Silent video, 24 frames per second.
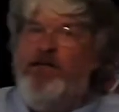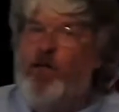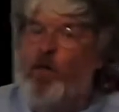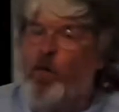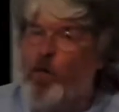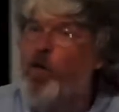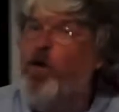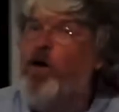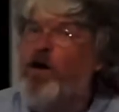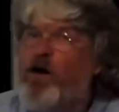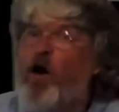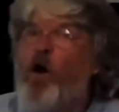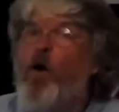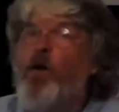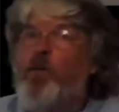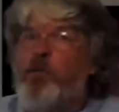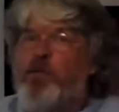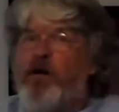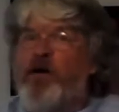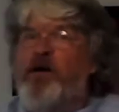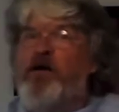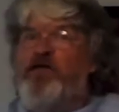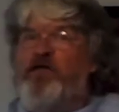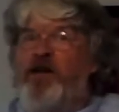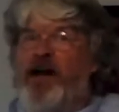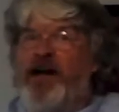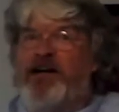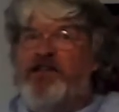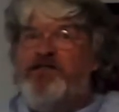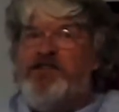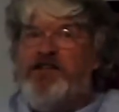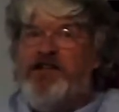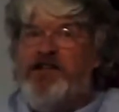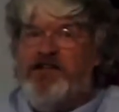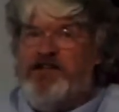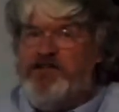We're going pretty
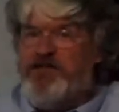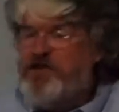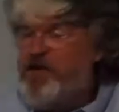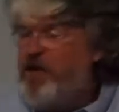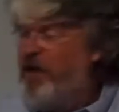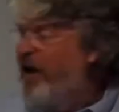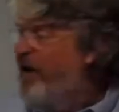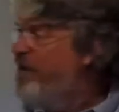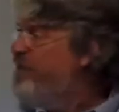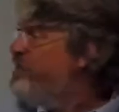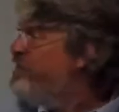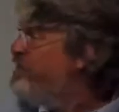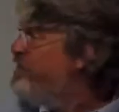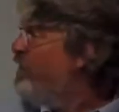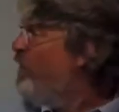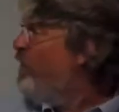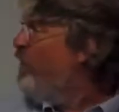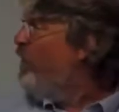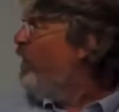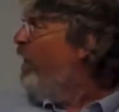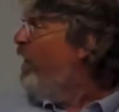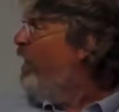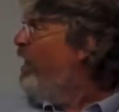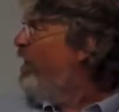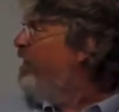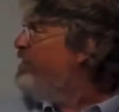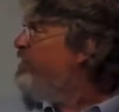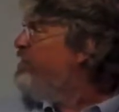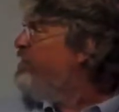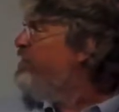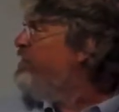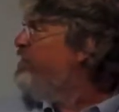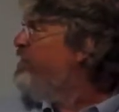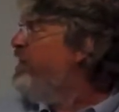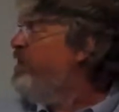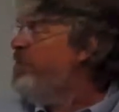fast in this class. So uh,
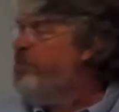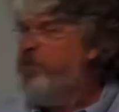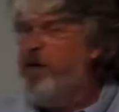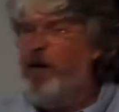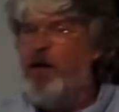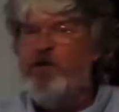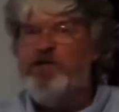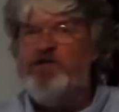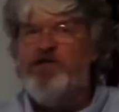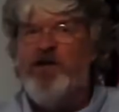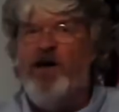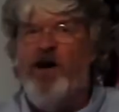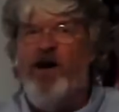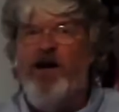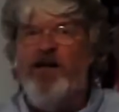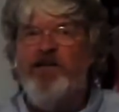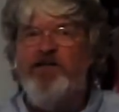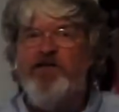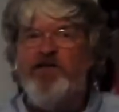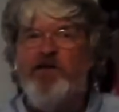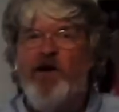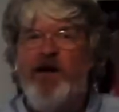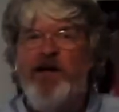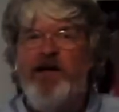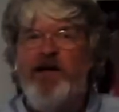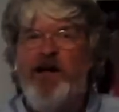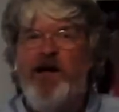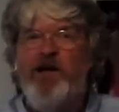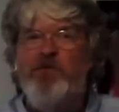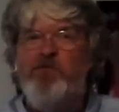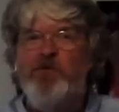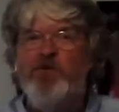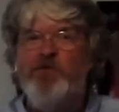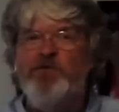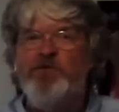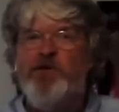seatbelts on, tray
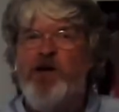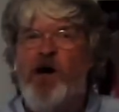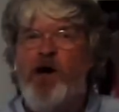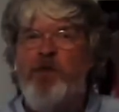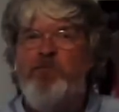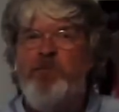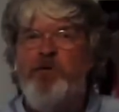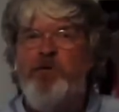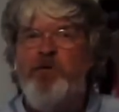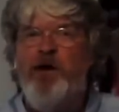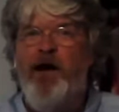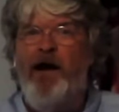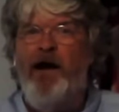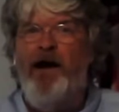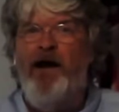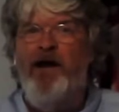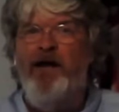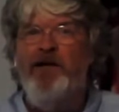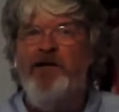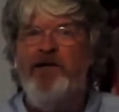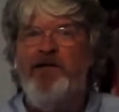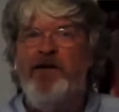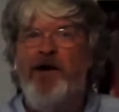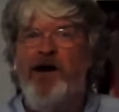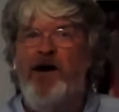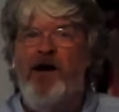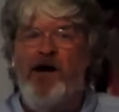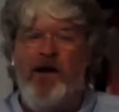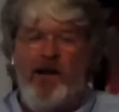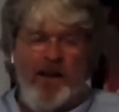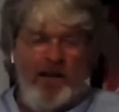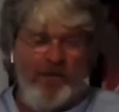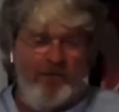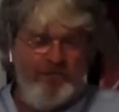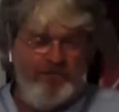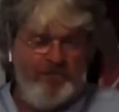tables up, and
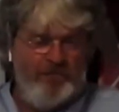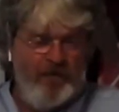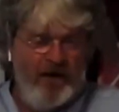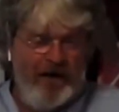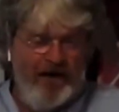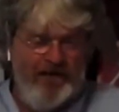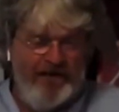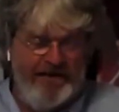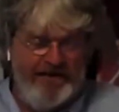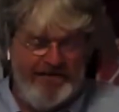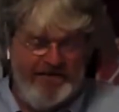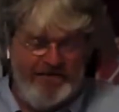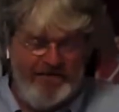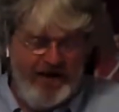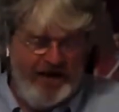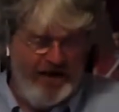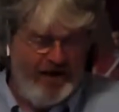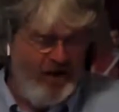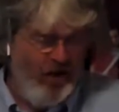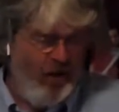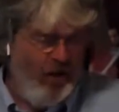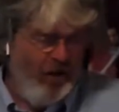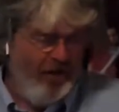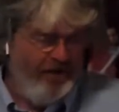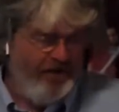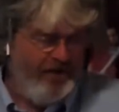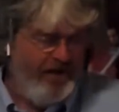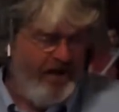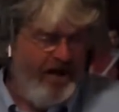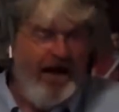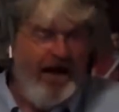uh, let's get going.